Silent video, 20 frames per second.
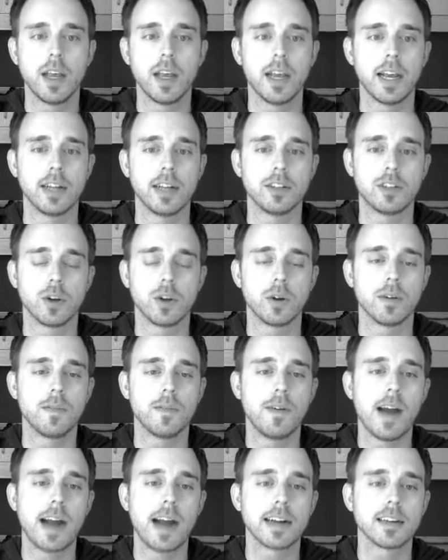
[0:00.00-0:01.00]
And so in
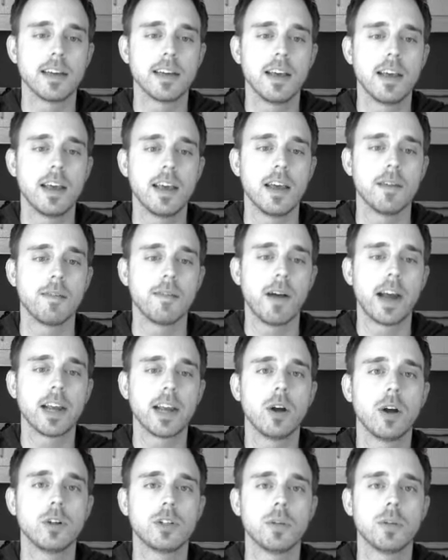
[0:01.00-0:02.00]
fact, if I
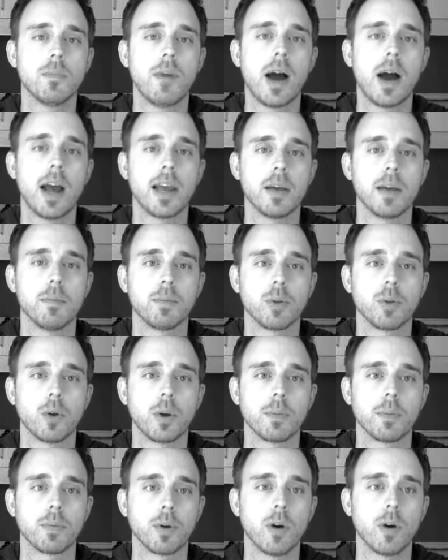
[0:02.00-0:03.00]
go to my
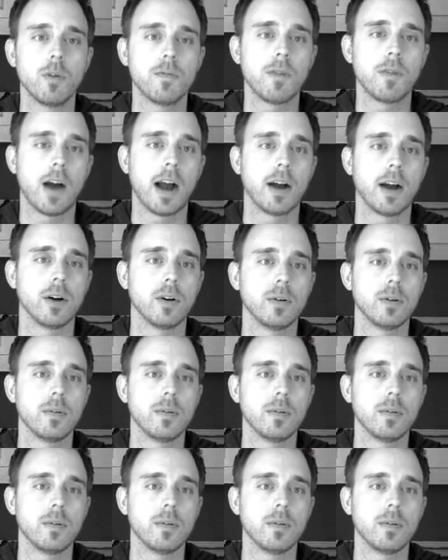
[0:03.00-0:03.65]
employee profile